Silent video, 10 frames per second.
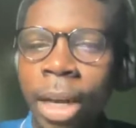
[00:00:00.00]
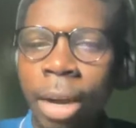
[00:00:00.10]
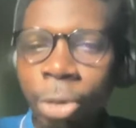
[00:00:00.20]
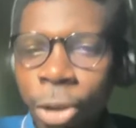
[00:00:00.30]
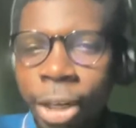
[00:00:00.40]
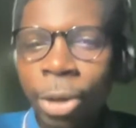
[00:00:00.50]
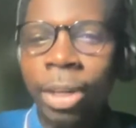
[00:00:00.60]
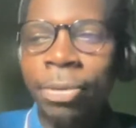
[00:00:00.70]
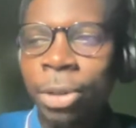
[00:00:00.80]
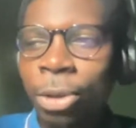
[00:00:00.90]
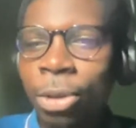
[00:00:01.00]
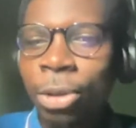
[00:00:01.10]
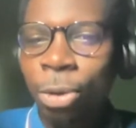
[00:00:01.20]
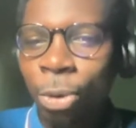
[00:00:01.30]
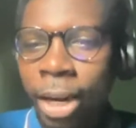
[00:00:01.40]
Have you tried other
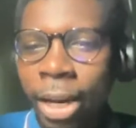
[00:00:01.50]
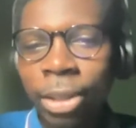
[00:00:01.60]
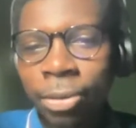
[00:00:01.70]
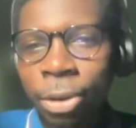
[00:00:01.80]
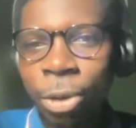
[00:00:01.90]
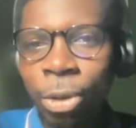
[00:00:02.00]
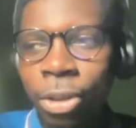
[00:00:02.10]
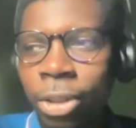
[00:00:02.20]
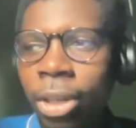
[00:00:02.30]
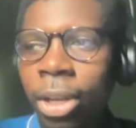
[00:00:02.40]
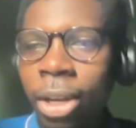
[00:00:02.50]
features? You like other features?